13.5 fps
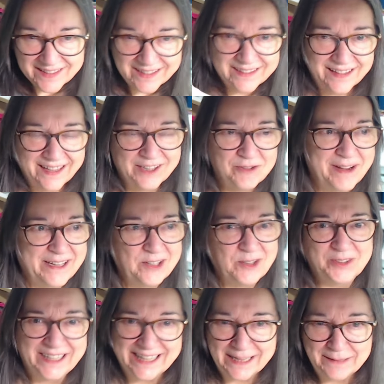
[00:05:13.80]
and crack
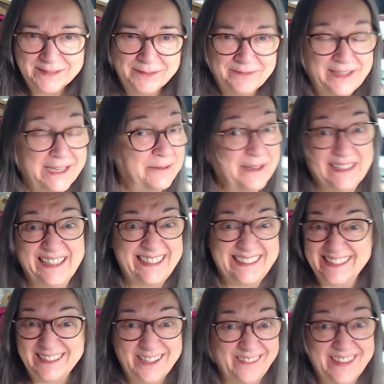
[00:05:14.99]
on and get them done really quickly.
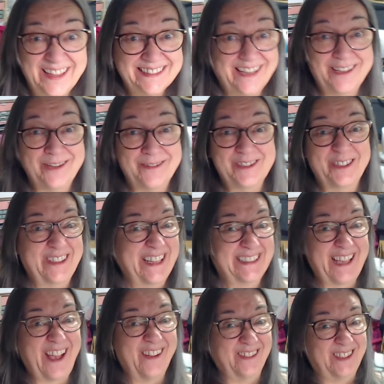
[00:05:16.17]
That's if that's how you enjoy it, that's
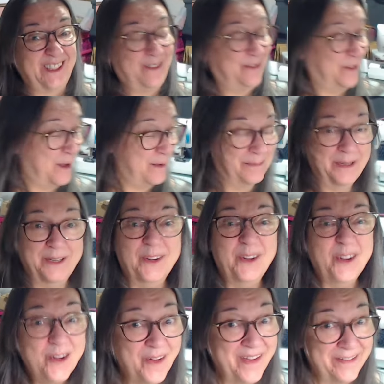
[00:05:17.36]
absolutely fine. But
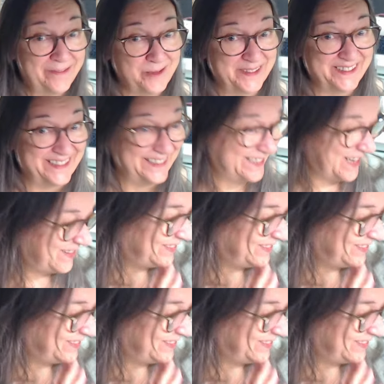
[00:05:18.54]
not everyone's the same,